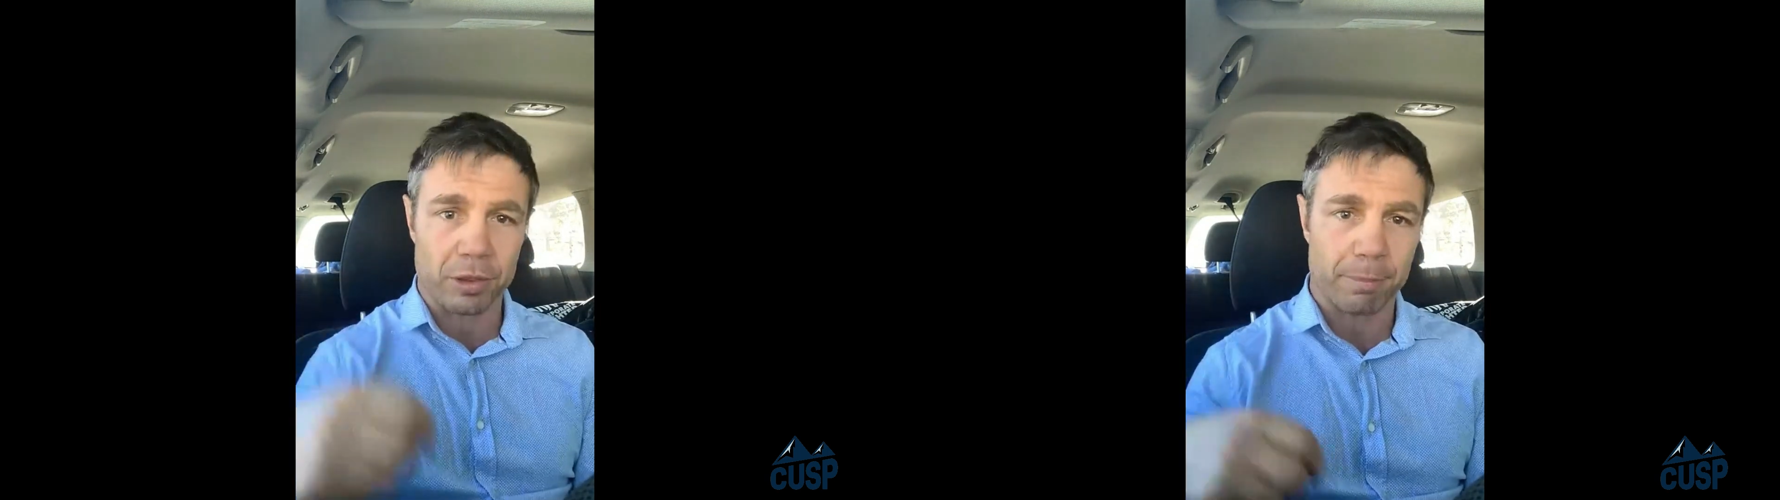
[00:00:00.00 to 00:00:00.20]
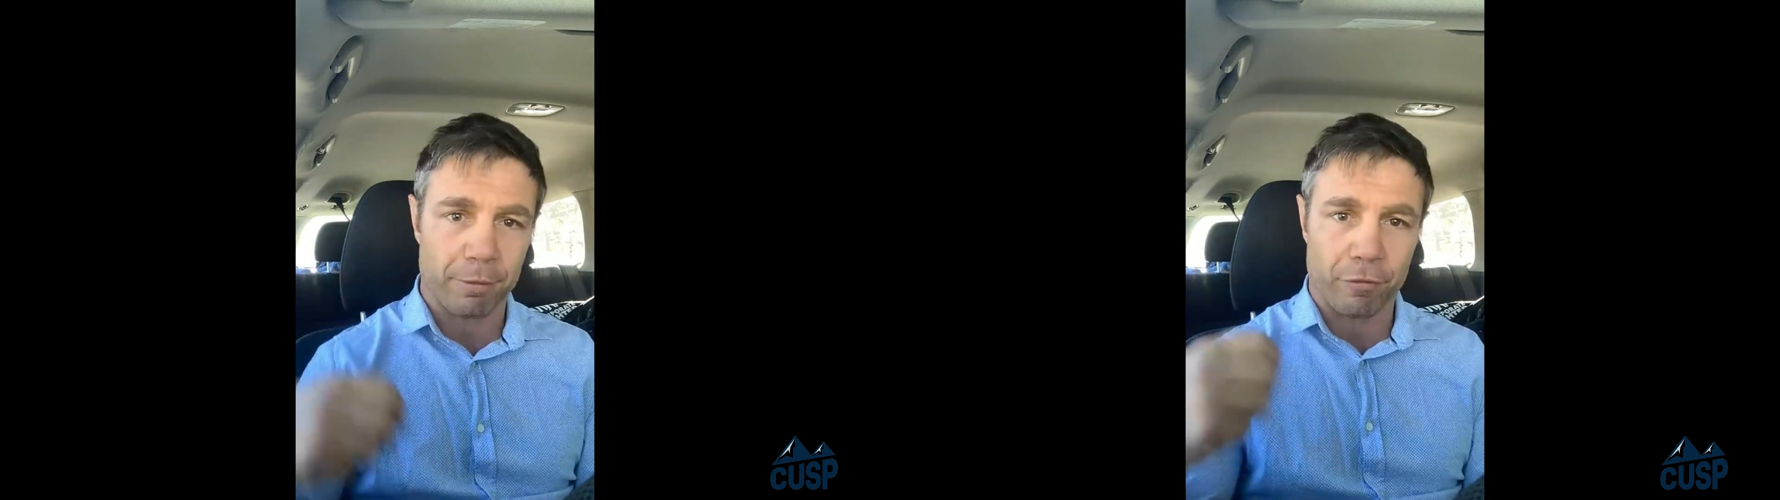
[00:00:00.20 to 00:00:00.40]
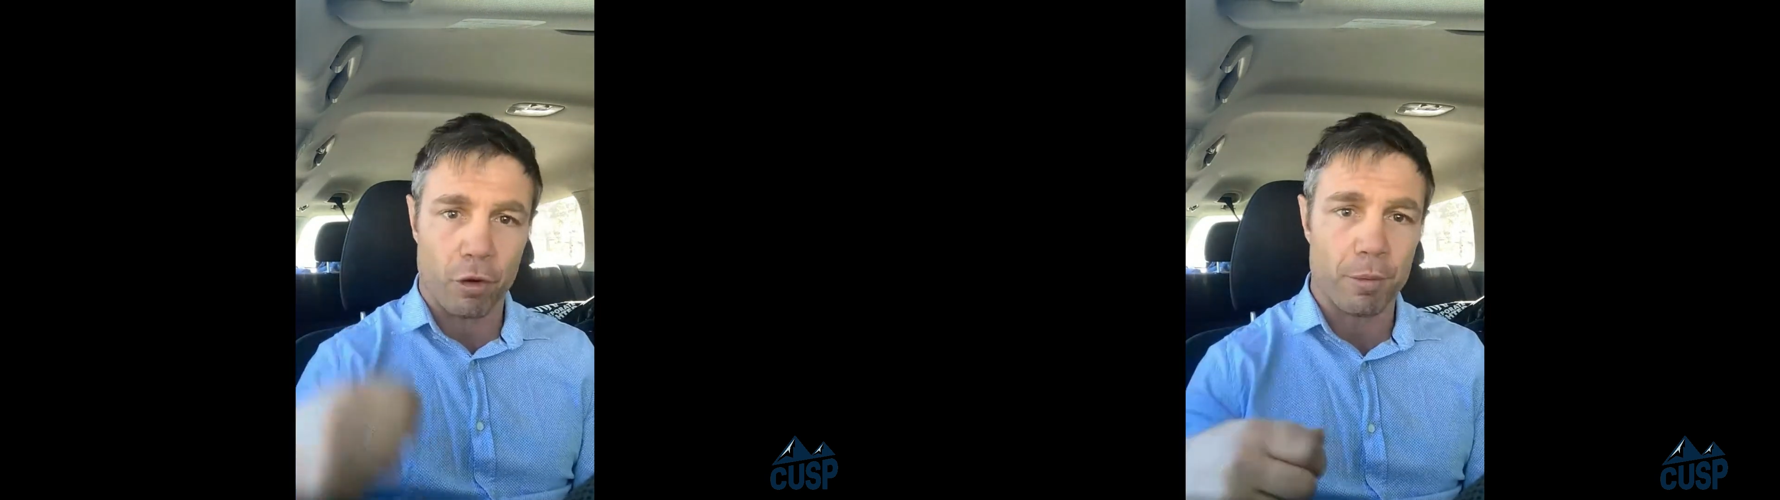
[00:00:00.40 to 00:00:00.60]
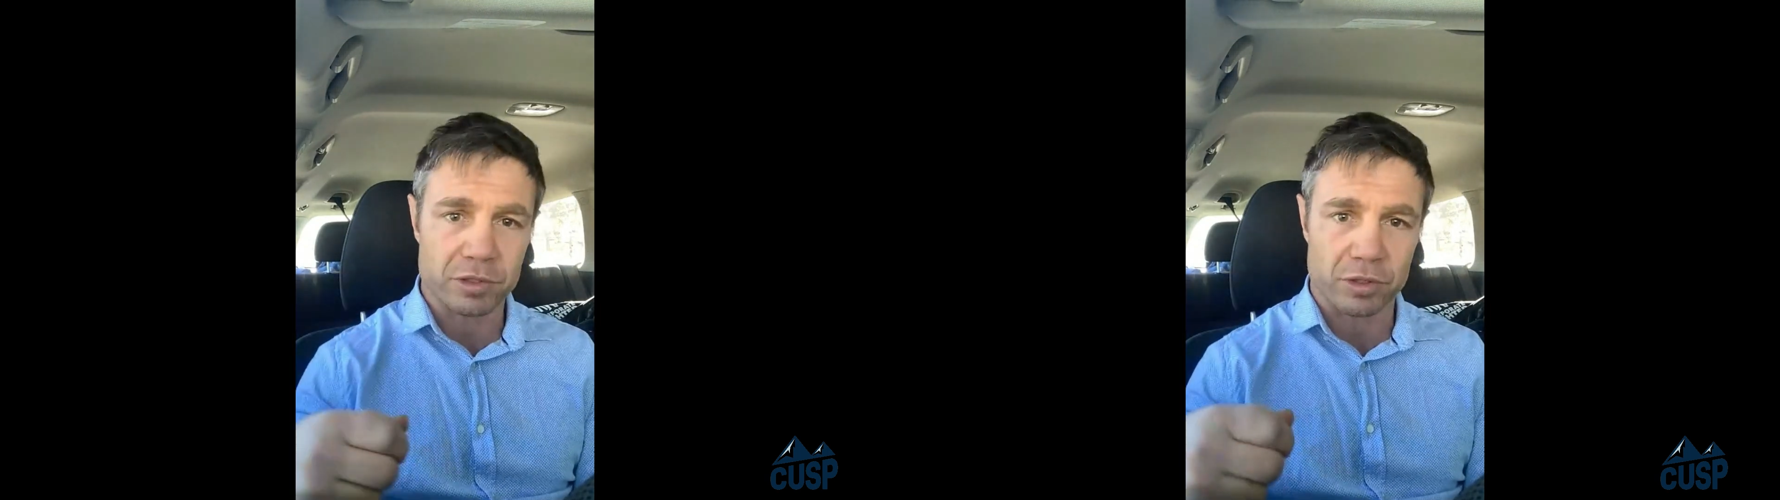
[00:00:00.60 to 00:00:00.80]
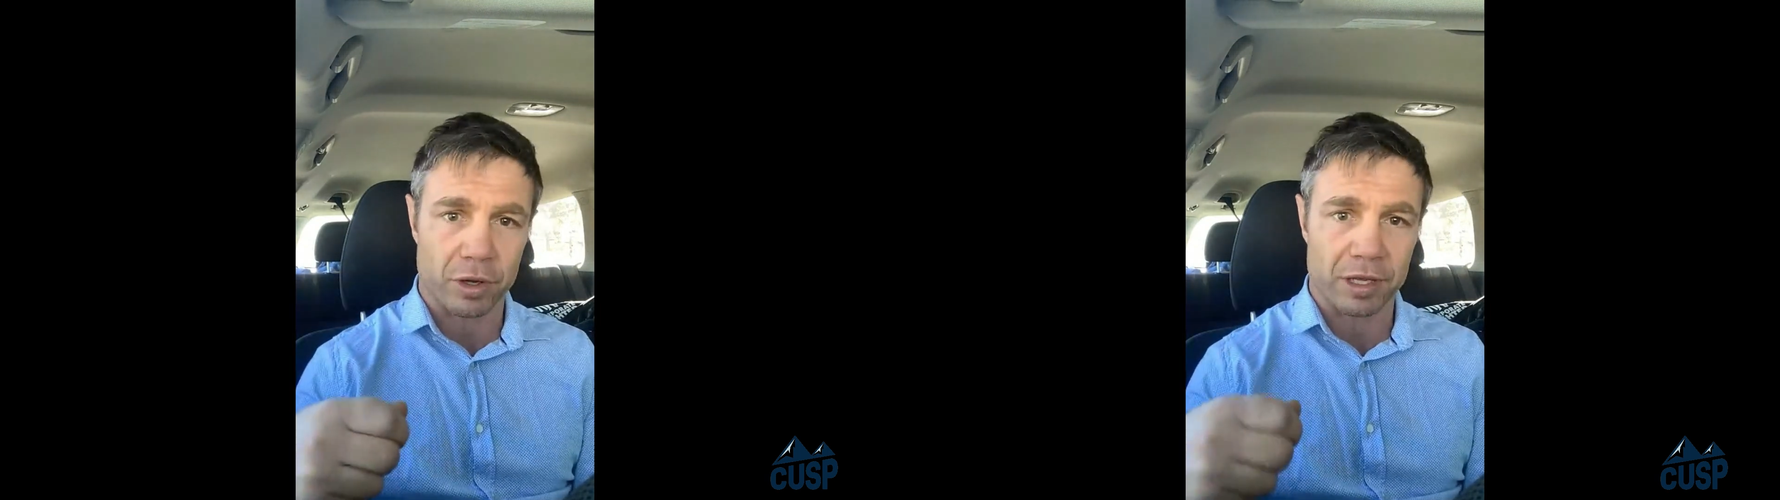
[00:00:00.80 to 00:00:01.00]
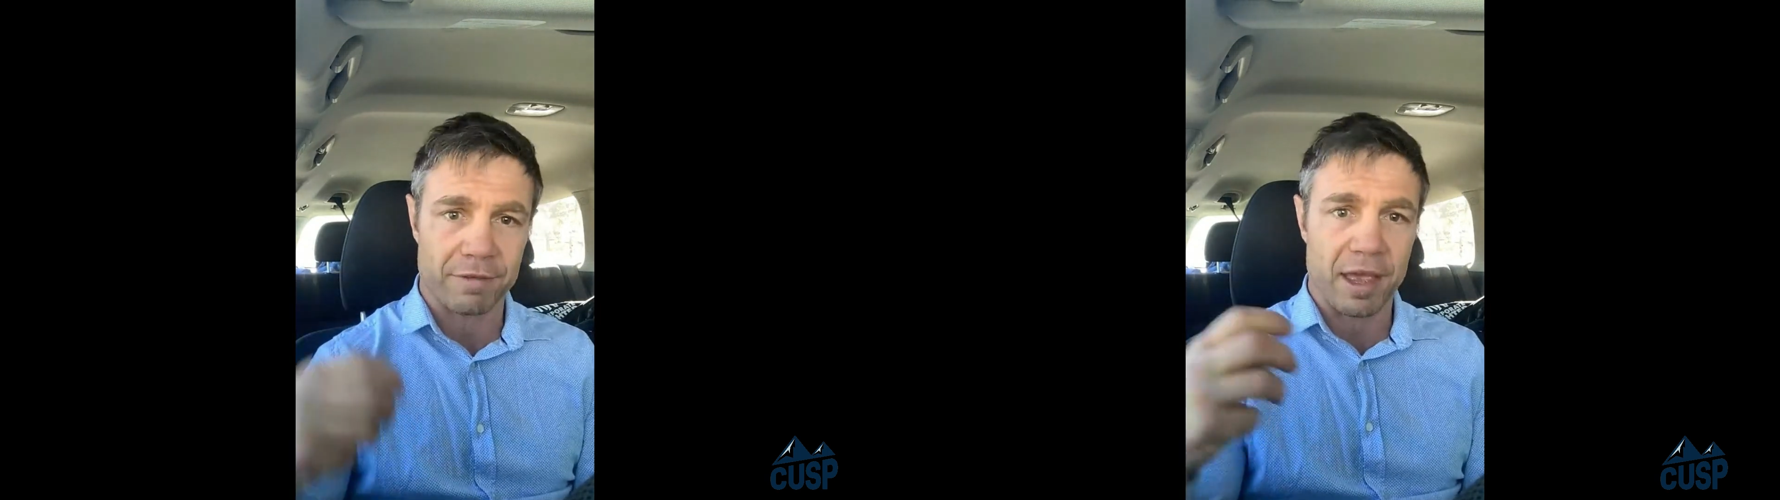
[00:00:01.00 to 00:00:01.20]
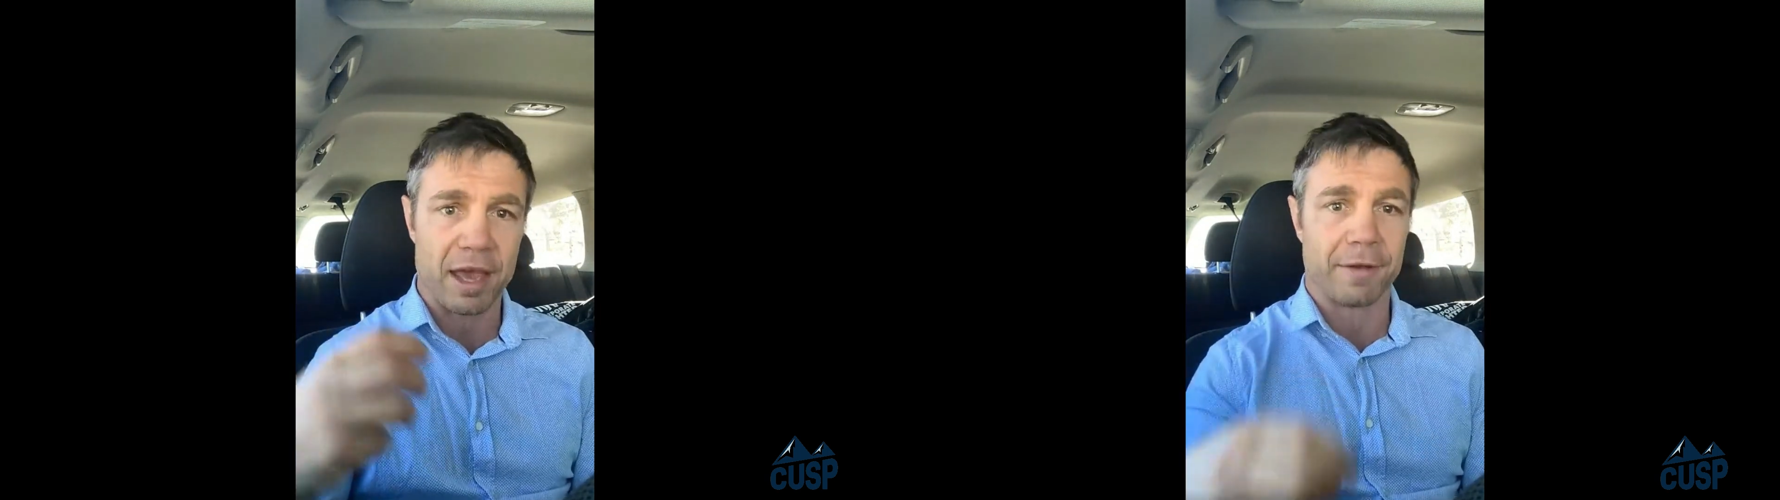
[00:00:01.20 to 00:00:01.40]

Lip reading: the performance that I give out.